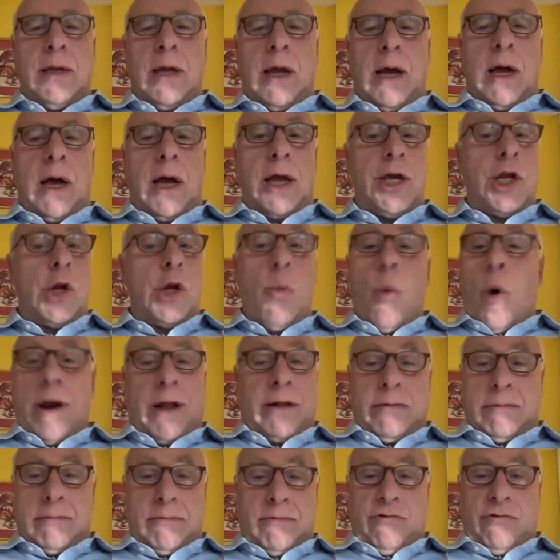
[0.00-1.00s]
You don't
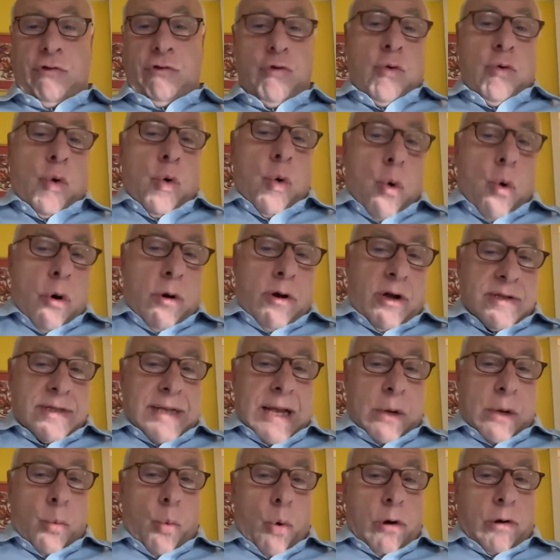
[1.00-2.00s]
want it too cool because
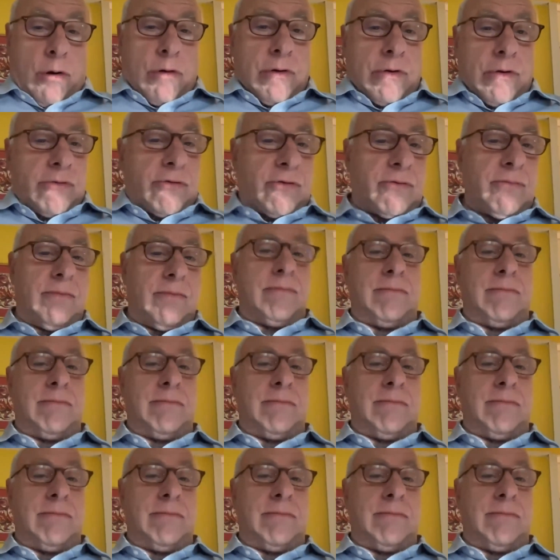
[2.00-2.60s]
then workers